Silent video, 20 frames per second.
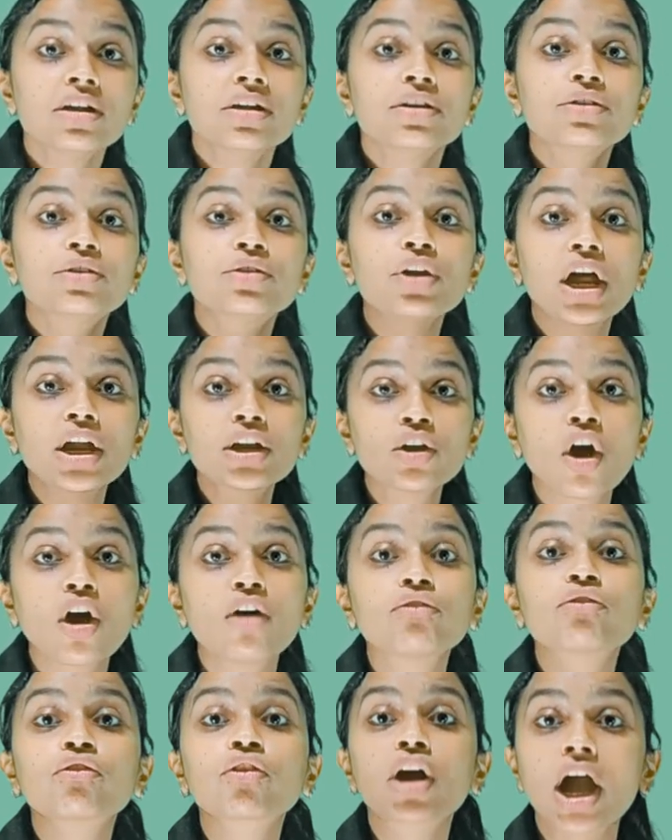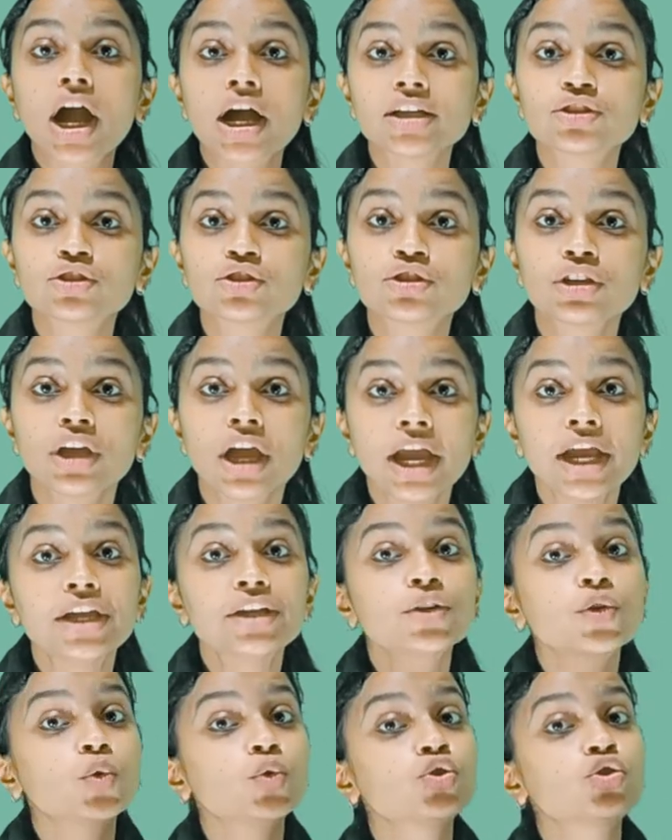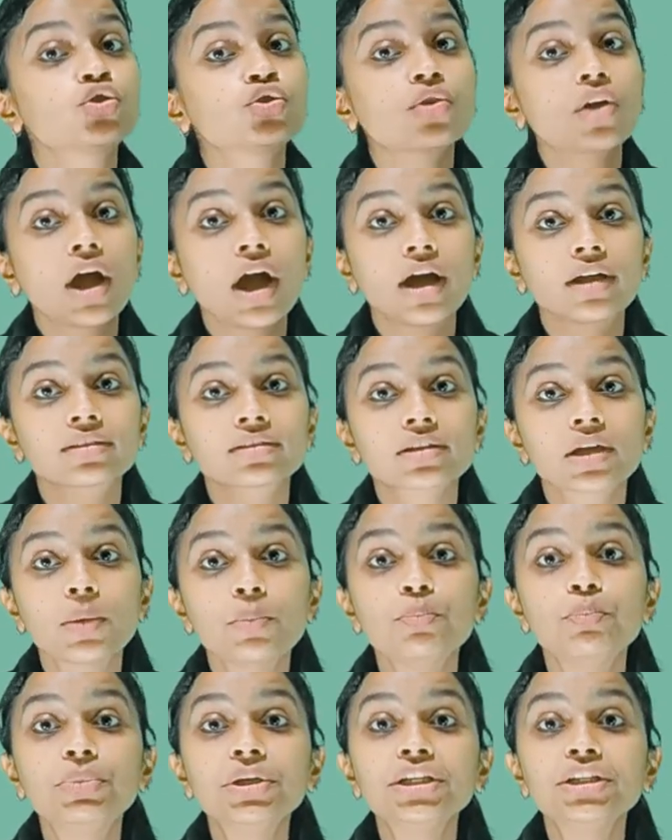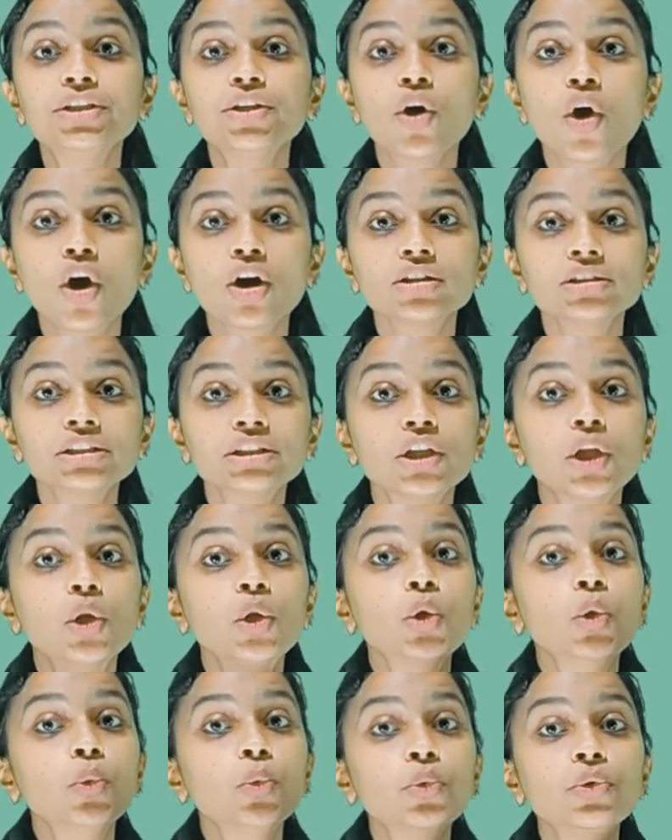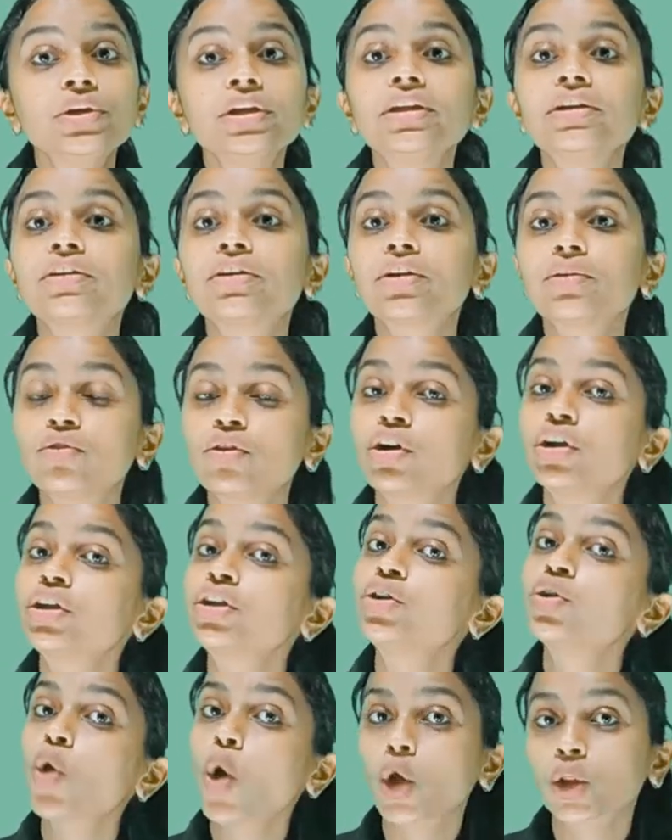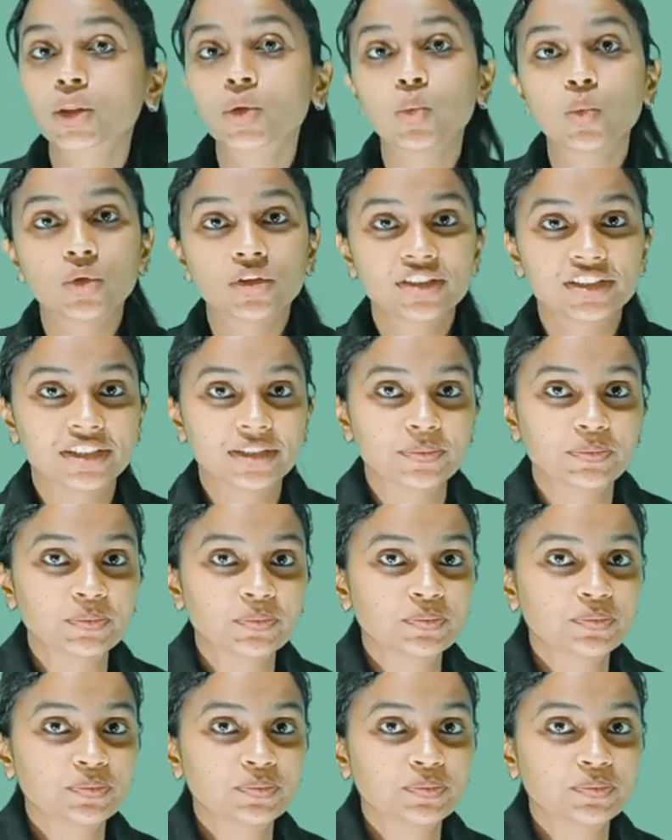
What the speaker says: run of Kutch in Gujarat beyond the Luni River northward.